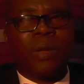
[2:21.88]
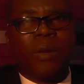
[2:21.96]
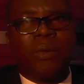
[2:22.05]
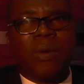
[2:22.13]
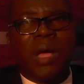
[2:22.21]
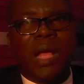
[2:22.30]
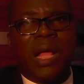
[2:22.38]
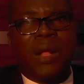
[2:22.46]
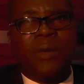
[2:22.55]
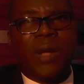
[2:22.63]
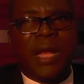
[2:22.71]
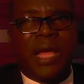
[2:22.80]
Well,
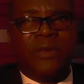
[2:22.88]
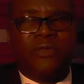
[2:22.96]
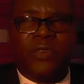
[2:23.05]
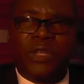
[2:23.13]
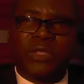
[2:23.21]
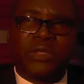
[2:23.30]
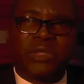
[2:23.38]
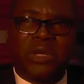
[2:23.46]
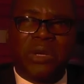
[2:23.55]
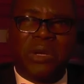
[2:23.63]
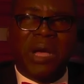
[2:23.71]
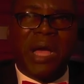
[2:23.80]
when I first
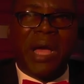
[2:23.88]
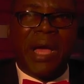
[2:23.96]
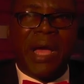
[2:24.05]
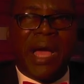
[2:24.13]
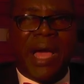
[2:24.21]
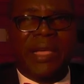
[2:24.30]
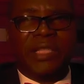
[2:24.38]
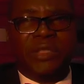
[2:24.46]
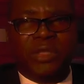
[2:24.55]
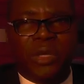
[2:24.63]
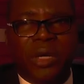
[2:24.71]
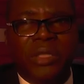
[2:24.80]
saw her, I
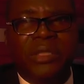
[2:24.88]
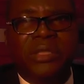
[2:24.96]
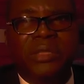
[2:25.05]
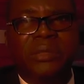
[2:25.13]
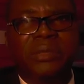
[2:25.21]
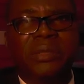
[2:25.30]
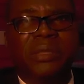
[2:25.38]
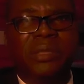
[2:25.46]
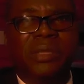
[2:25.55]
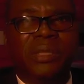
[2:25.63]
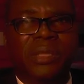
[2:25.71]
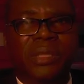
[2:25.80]
thought
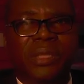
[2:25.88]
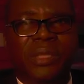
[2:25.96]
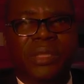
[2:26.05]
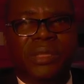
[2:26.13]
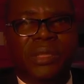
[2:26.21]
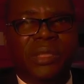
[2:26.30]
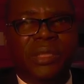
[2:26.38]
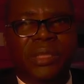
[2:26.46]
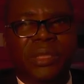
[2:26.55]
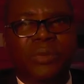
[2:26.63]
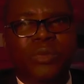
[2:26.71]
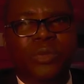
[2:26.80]
she
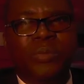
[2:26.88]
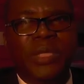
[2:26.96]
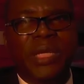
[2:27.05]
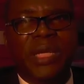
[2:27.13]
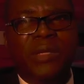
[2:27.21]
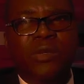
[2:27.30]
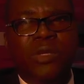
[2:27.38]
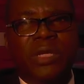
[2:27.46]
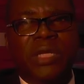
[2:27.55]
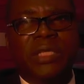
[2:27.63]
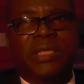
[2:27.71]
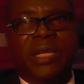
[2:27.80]
would be a good
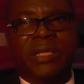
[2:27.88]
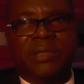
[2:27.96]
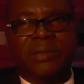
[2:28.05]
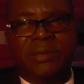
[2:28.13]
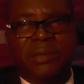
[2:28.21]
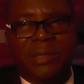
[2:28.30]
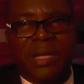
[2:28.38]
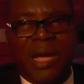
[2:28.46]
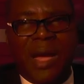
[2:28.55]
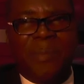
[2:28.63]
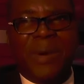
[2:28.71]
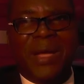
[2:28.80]
Christian,
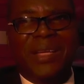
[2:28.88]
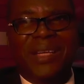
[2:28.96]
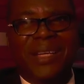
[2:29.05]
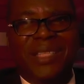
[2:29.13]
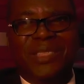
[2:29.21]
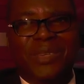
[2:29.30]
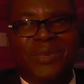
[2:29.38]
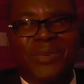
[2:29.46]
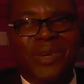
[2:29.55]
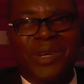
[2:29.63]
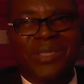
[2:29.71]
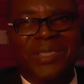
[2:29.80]
and by the grace of
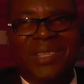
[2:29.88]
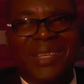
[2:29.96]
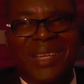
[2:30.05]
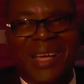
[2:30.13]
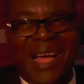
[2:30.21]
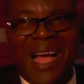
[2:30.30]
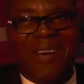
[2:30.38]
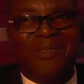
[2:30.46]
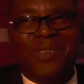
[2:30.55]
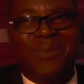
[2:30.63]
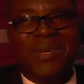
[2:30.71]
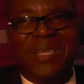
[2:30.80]
God, I have
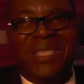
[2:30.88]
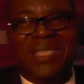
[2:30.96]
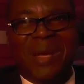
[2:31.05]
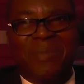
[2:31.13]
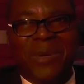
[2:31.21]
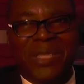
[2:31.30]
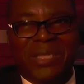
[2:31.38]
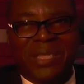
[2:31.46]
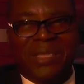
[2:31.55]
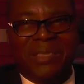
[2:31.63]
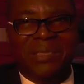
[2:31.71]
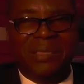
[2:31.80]
not been disappointed.
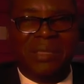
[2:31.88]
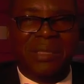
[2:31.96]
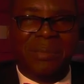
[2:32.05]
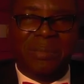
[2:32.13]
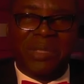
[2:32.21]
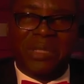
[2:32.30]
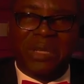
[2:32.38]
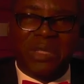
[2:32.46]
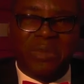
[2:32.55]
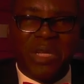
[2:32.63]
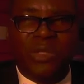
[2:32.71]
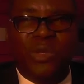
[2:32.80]
Because
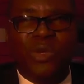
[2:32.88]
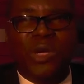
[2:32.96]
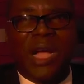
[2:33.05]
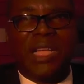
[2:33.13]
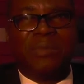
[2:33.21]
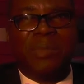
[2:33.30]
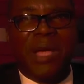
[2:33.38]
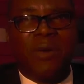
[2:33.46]
when you look at my